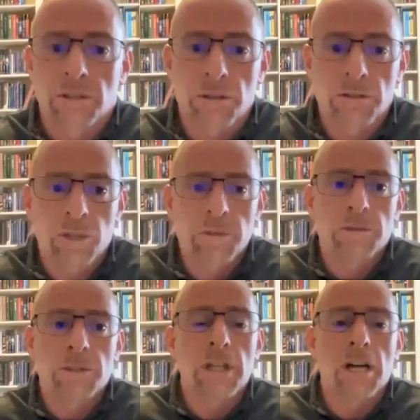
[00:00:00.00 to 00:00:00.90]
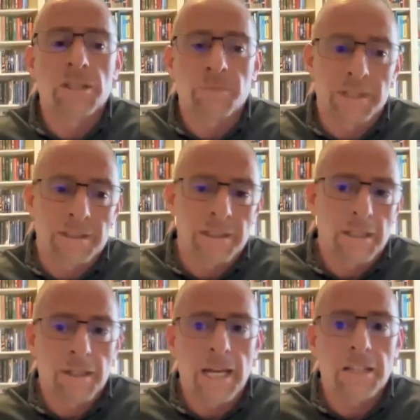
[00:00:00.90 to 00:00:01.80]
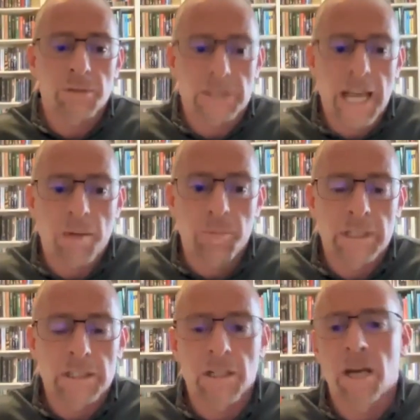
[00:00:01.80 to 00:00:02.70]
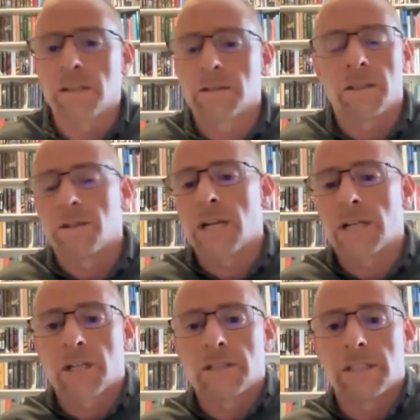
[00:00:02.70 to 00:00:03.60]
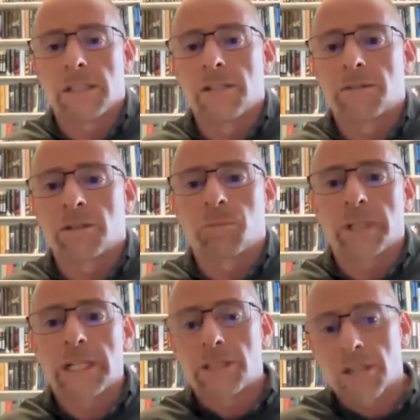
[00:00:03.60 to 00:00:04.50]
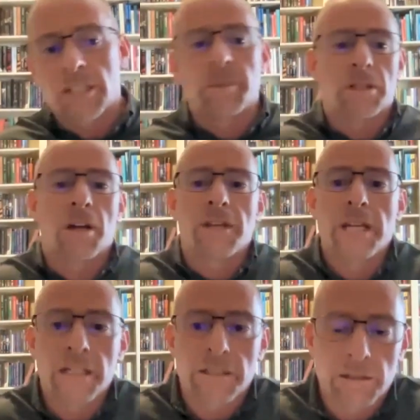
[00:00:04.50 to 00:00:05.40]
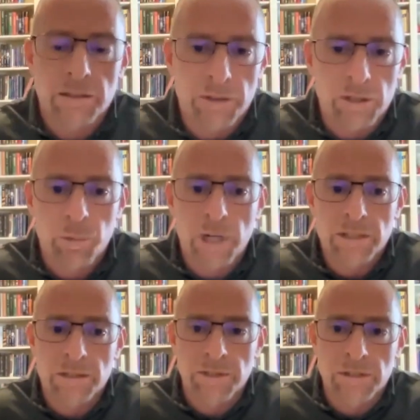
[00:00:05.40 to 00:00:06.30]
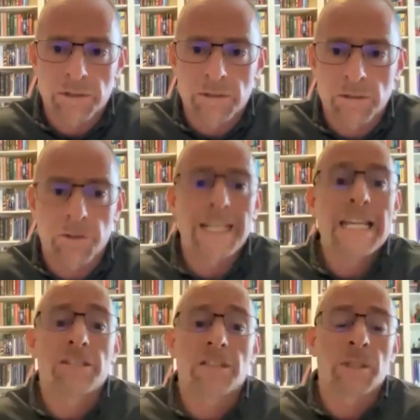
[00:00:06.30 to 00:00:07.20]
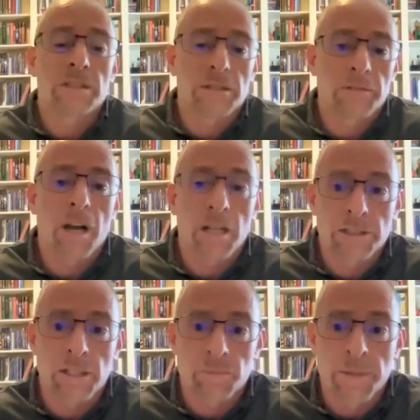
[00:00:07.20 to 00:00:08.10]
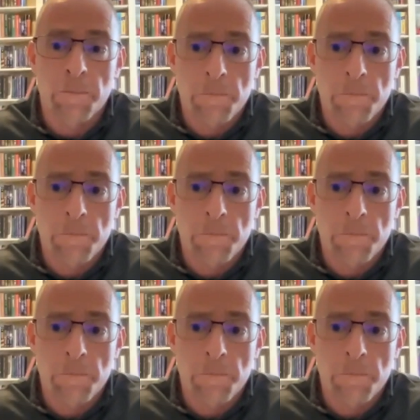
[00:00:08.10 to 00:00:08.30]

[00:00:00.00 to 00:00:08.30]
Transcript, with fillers: Mm. So in mm. terms of judgment, that's what's happening. It's not they're not judging Israel, they're bringing judgment on the nations for their oppression of Israel. They're the instruments of God's judgment.